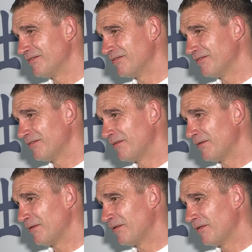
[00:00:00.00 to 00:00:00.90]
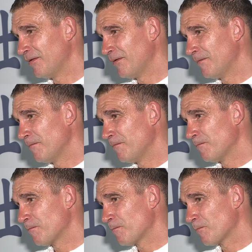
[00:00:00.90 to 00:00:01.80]
Tell us what are your
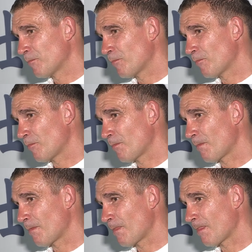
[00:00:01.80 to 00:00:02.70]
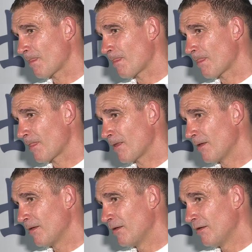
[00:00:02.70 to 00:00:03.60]
impressions from the fight camp of
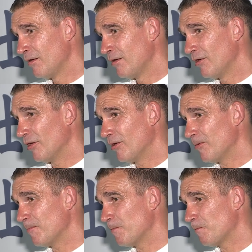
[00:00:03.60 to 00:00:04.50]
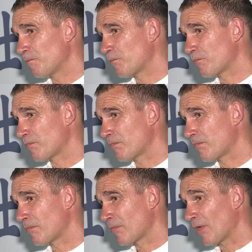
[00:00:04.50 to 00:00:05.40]
KW and Senshi event?
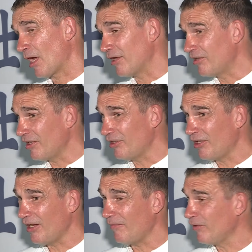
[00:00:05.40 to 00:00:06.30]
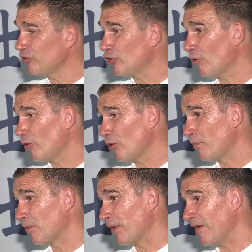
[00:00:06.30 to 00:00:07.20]
I think the level is going up.
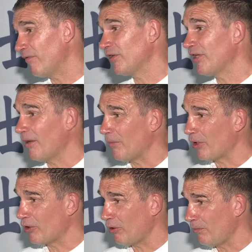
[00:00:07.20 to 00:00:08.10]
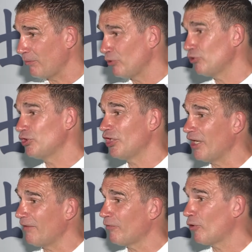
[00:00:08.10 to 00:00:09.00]
Every time I come, you see the
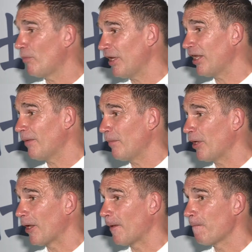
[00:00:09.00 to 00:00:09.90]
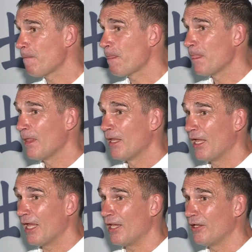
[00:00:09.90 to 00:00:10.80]
level go better and better.
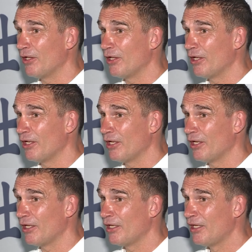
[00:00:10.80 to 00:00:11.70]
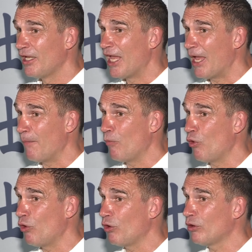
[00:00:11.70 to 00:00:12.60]
And uh, and
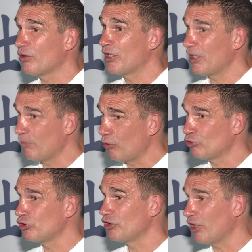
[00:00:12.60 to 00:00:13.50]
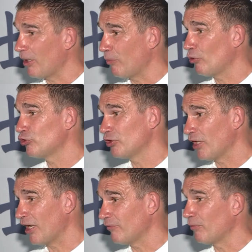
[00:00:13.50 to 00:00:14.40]
more kickboxing, Thai boxing
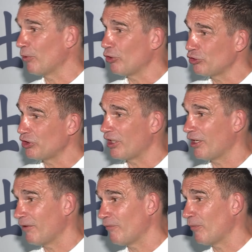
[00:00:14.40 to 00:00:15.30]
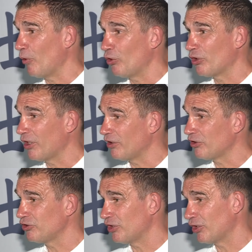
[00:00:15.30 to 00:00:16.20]
guy from Russia, from all the
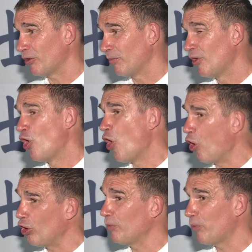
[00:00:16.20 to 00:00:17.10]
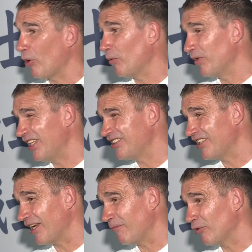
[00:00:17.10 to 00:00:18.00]
countries they come. Only problem this
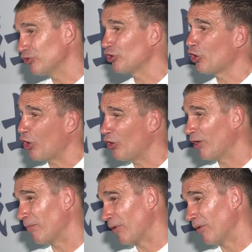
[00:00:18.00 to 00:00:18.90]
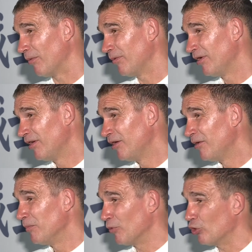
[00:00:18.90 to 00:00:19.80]
time was the corona problem,
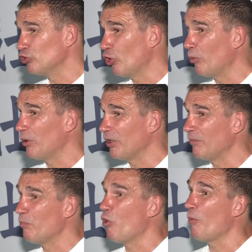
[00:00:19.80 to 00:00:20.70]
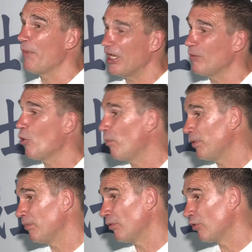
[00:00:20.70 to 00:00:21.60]
because normally more, many more
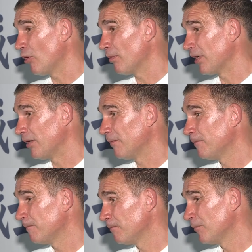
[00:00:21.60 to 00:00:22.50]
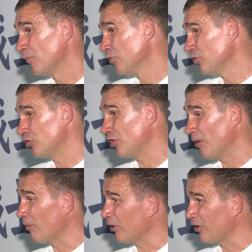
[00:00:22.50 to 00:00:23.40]
people coming. It's a
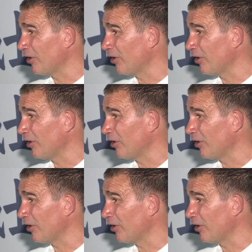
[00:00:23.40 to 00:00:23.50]
shame, but.